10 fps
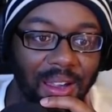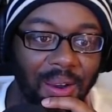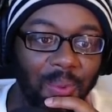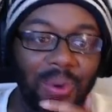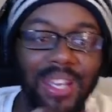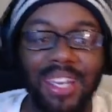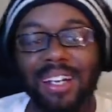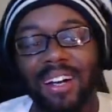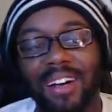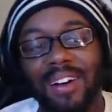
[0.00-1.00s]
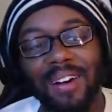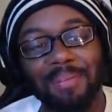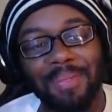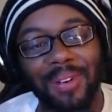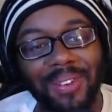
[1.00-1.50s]
We
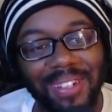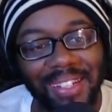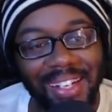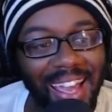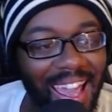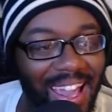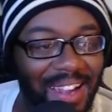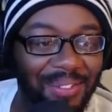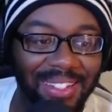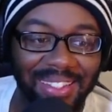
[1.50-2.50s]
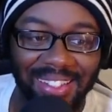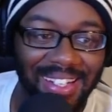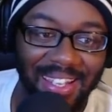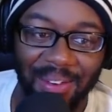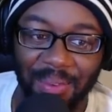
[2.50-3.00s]
pulled
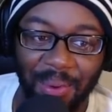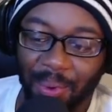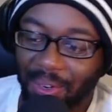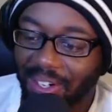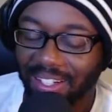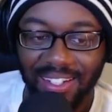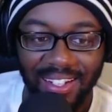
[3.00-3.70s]
everything that we wanted.